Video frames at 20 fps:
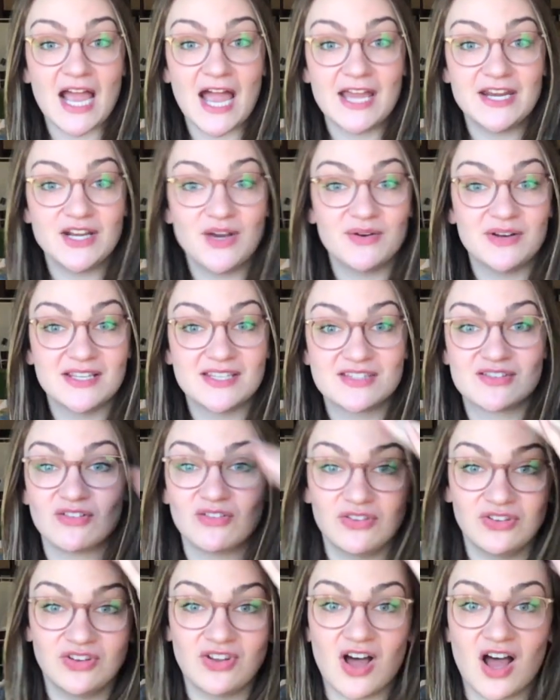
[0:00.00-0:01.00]
I noticed
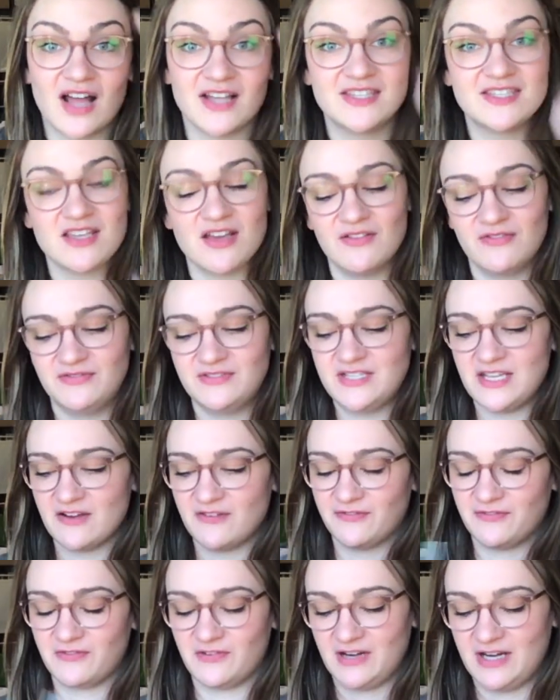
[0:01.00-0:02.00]
lots of
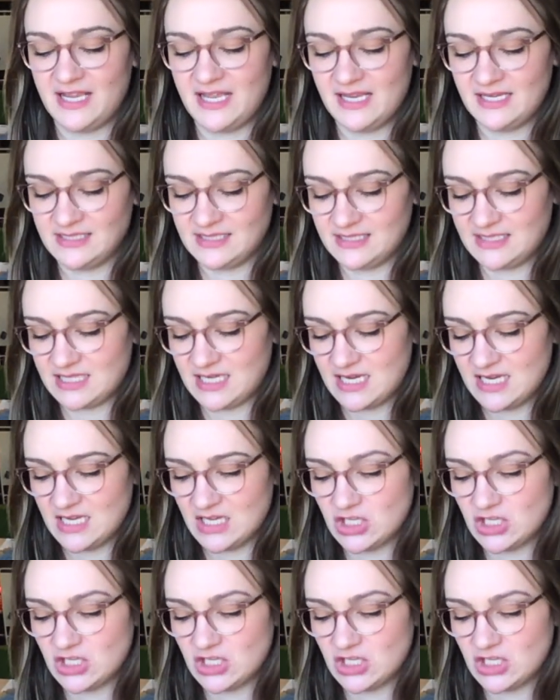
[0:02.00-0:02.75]
different